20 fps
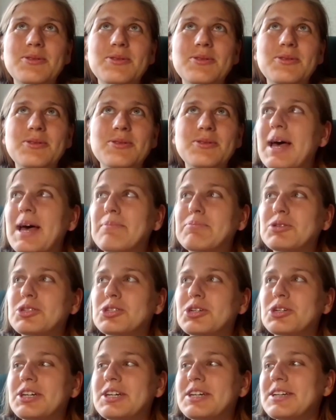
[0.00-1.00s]
quite
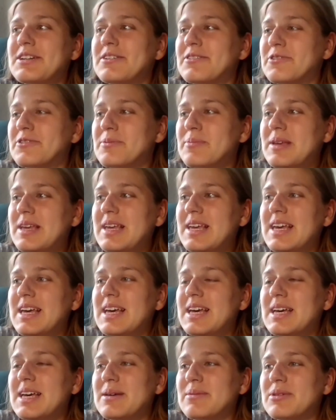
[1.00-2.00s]
absurd for me,
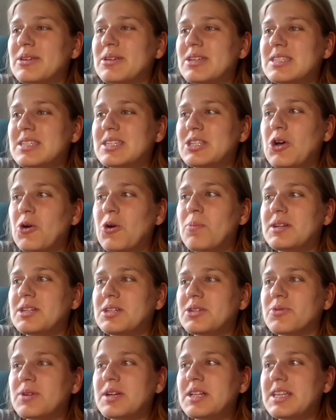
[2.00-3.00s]
because
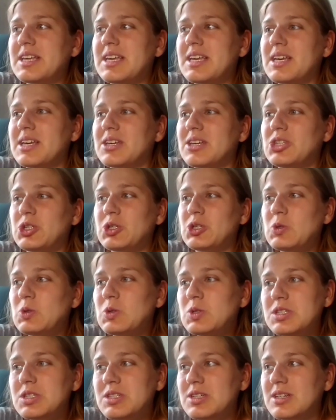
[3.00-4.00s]
nobody really
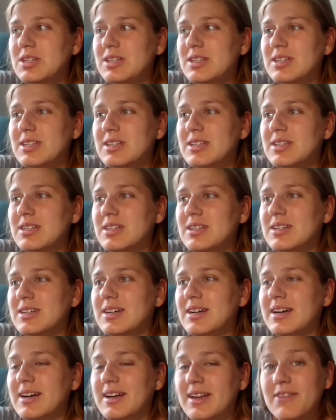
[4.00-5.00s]
used,
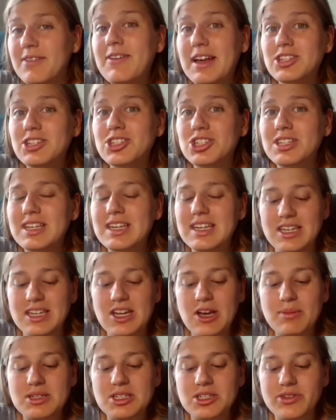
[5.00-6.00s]
eventually,
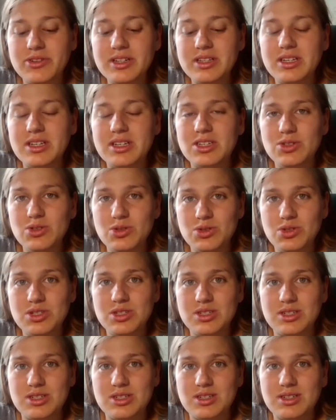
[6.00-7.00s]
nobody really
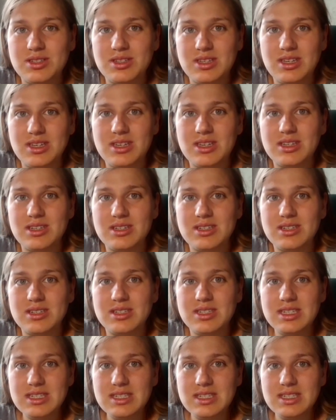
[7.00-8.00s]
used
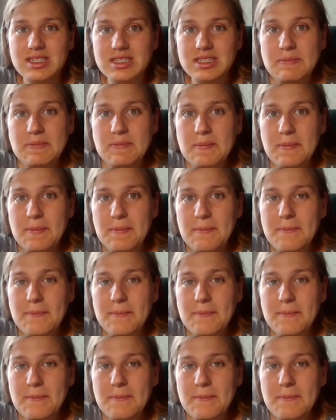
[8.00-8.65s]
the system,